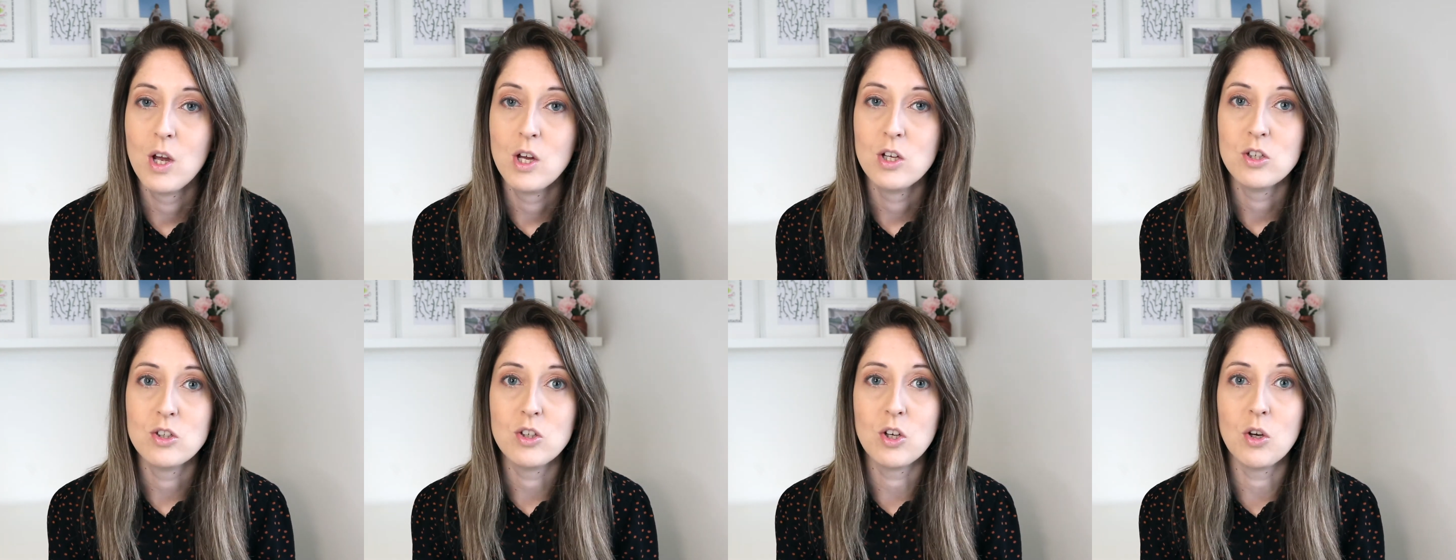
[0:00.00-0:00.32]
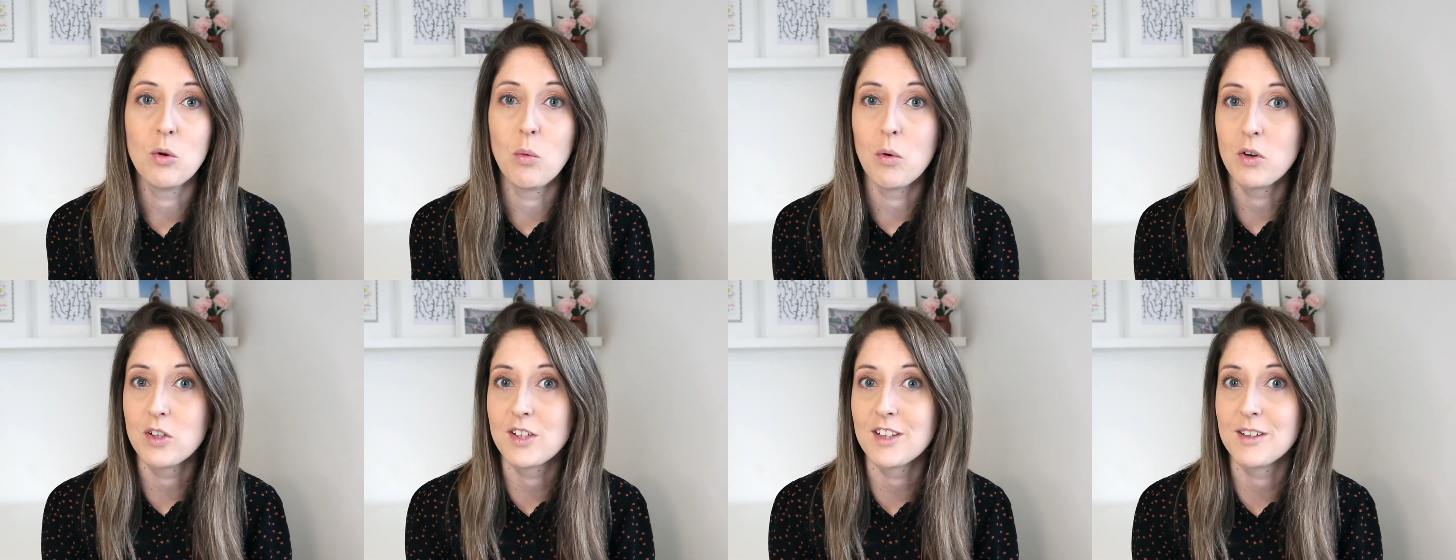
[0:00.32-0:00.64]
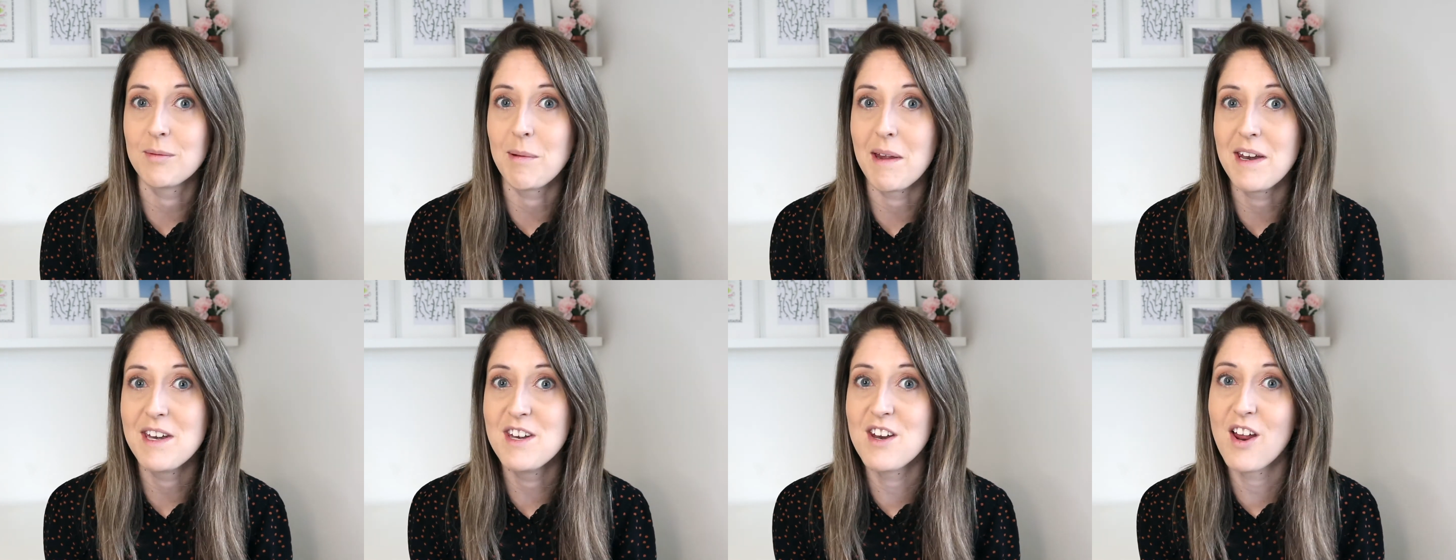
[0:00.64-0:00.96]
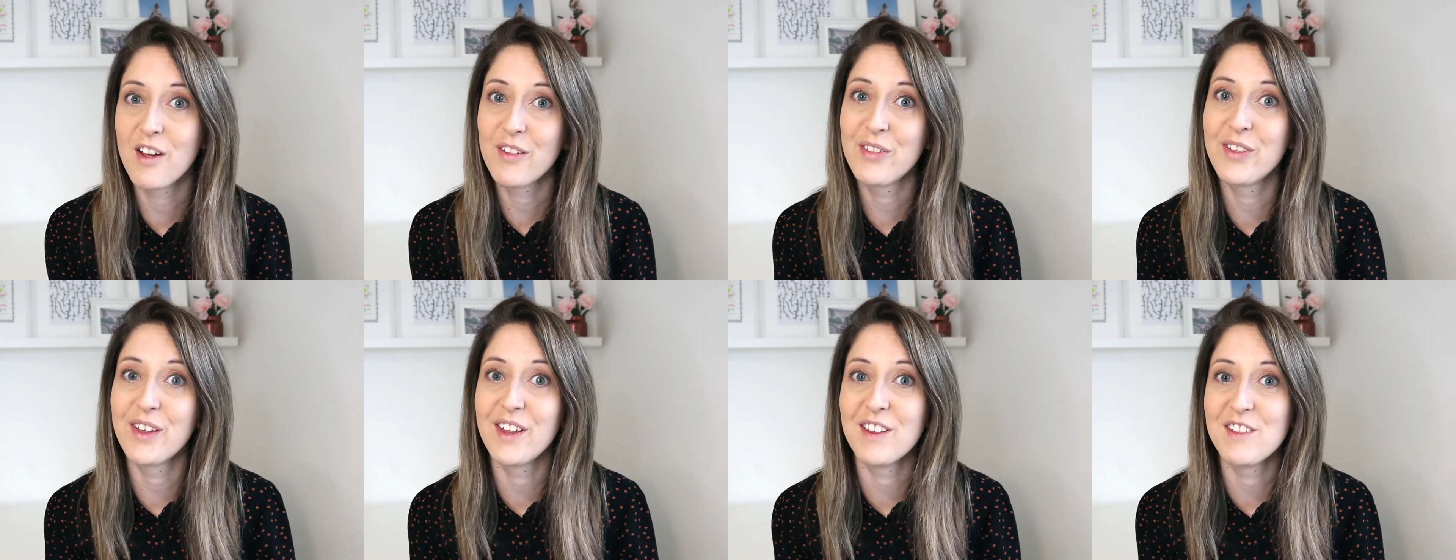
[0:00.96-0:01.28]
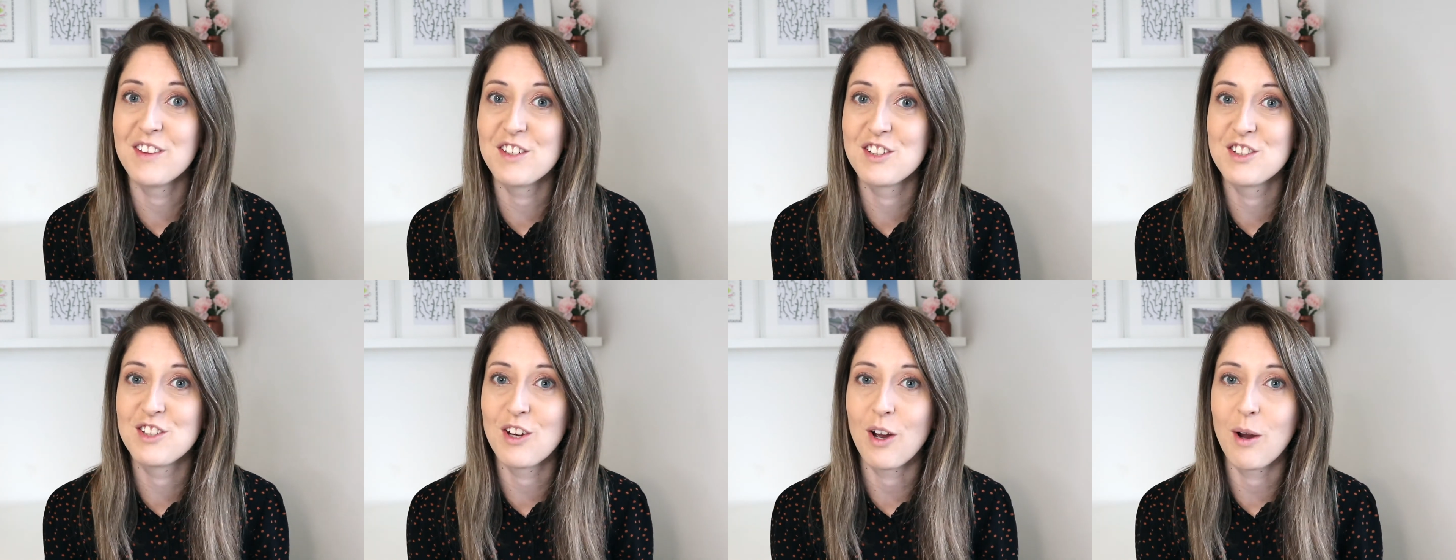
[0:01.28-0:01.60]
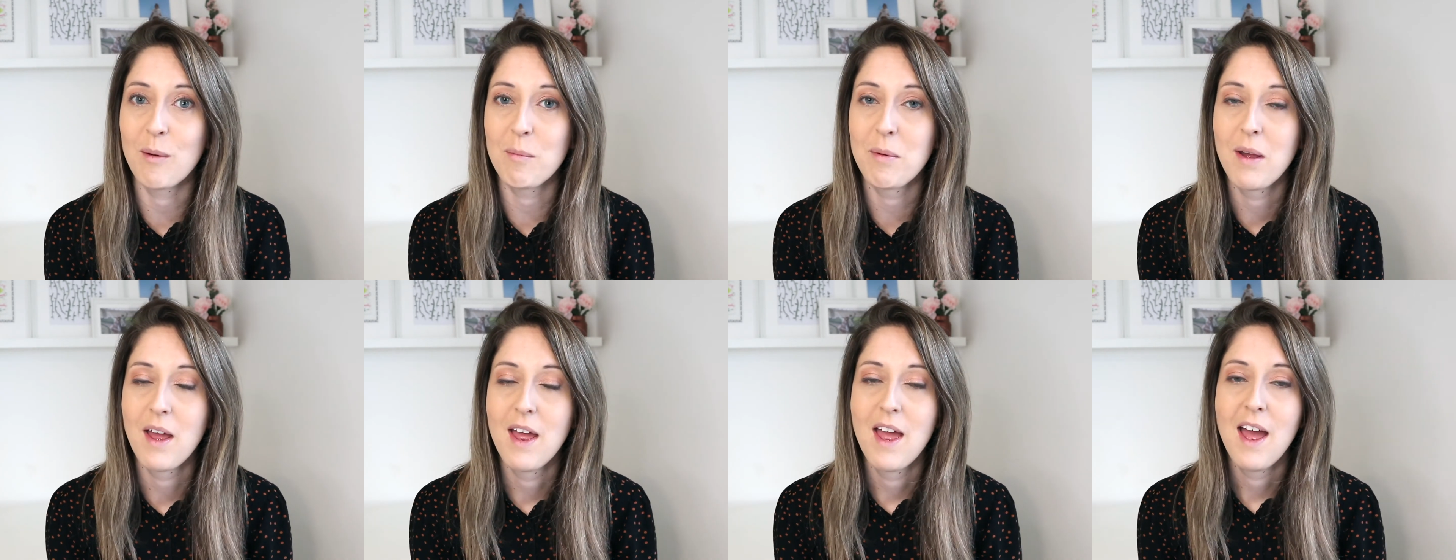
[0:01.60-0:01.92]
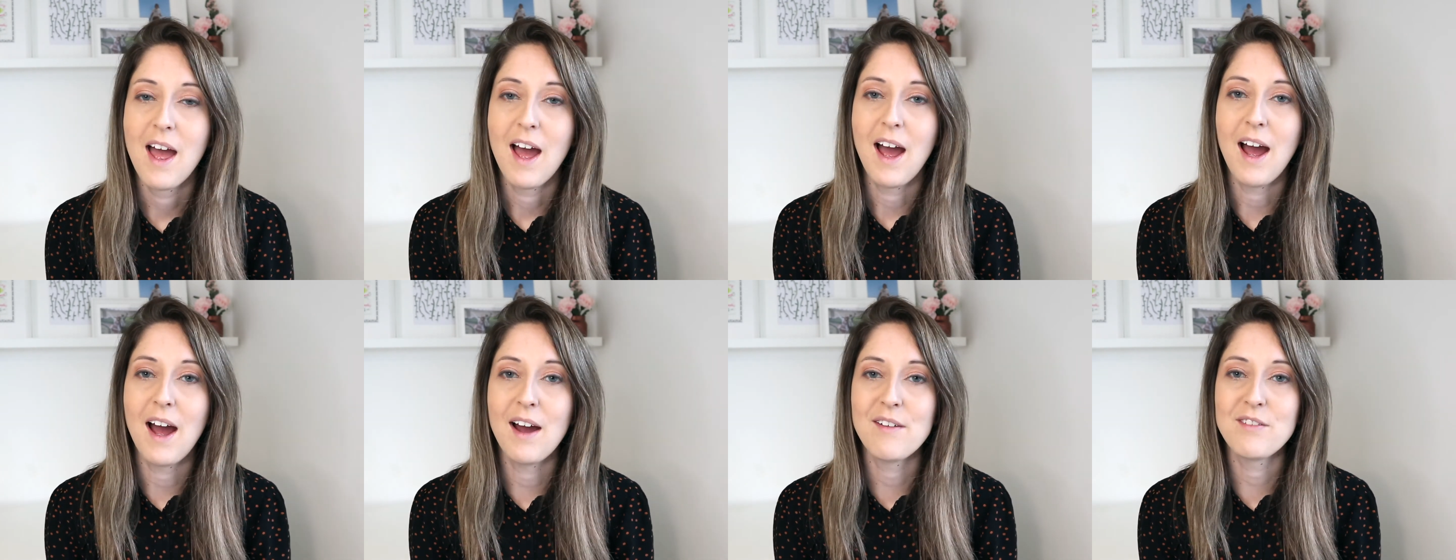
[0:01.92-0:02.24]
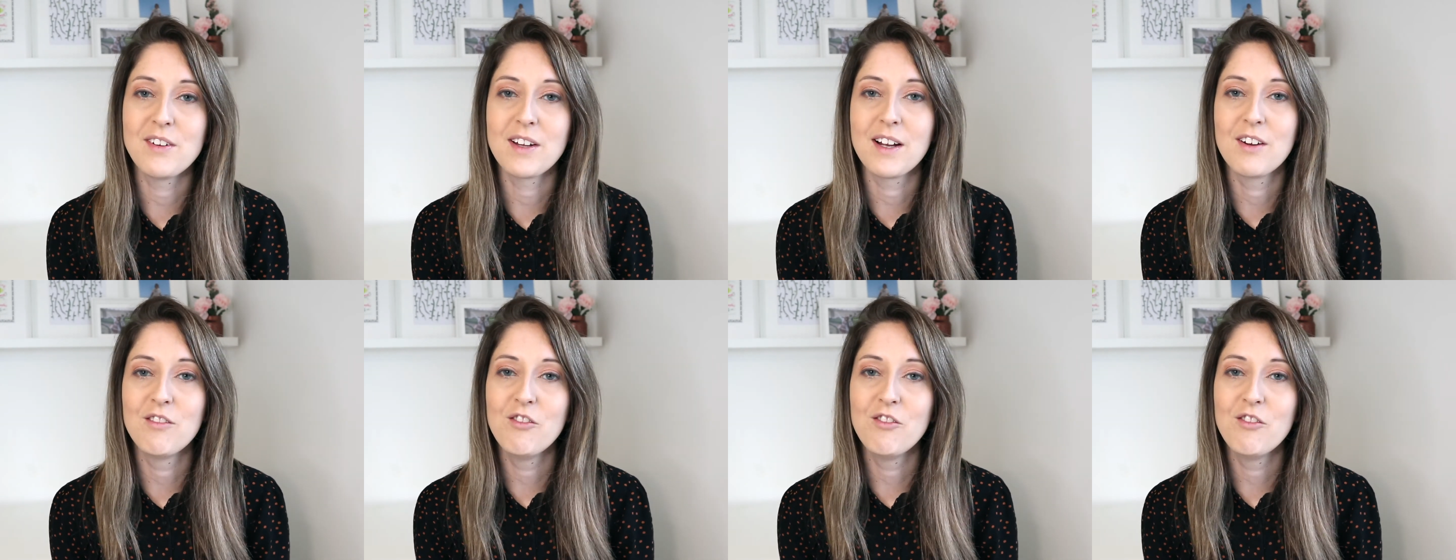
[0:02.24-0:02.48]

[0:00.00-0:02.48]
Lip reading: Do you want to spend nothing in the shop? Have a